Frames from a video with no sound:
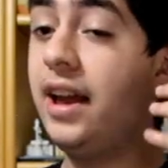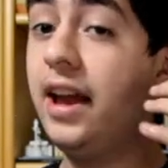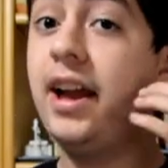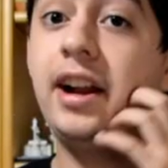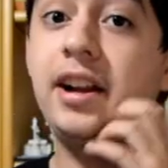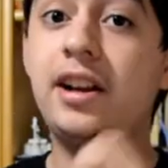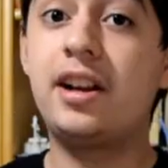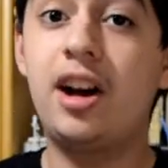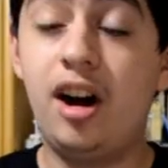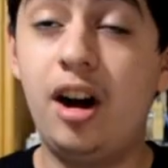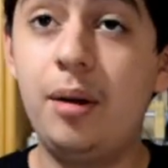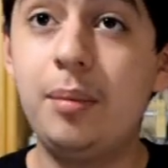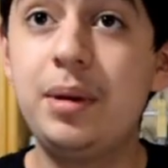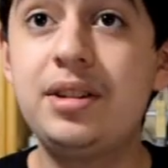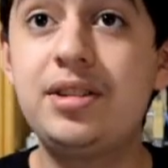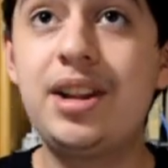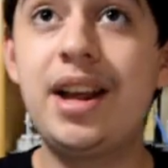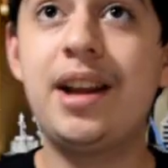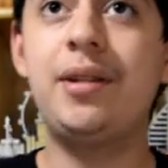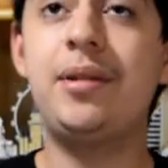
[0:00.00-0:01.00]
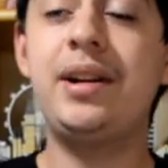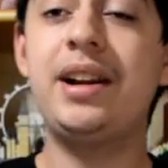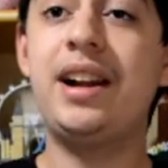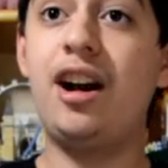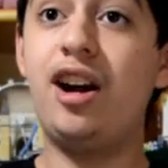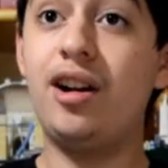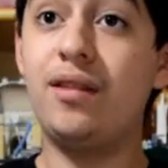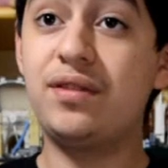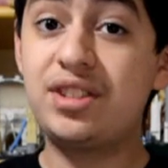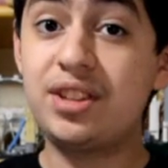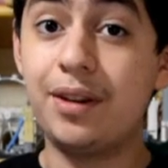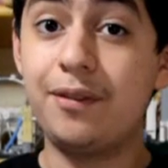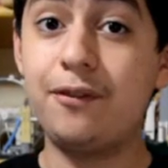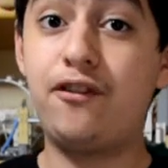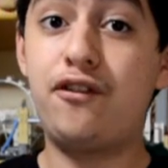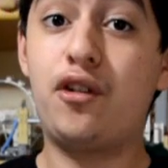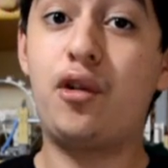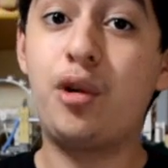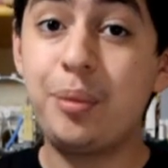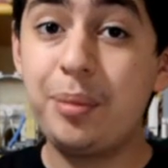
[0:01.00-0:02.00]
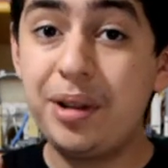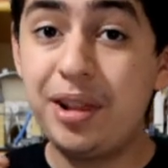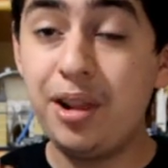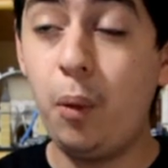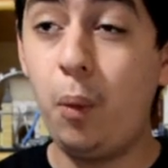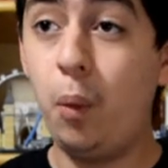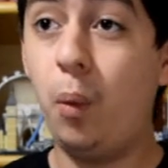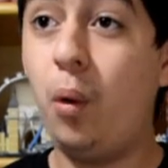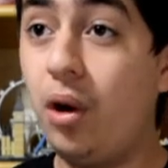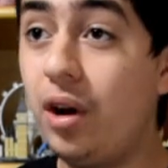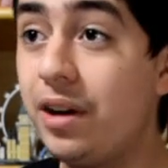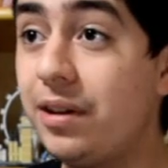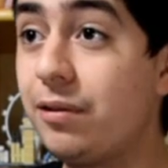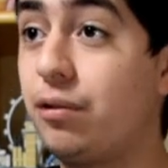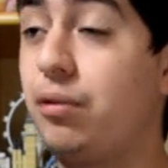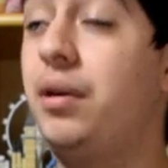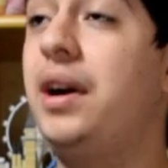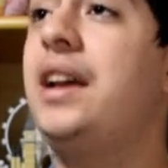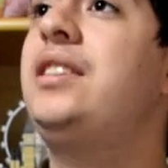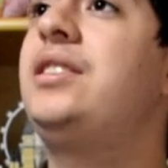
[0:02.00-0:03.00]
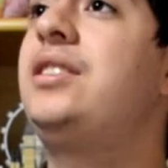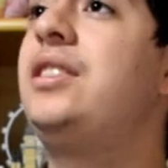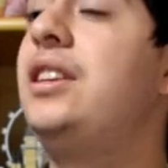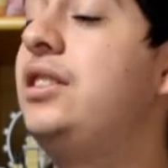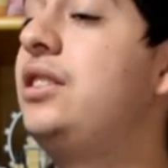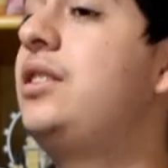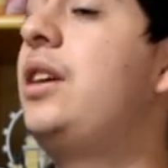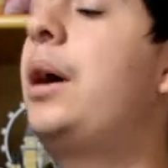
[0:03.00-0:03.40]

and commentary of some Formula One races.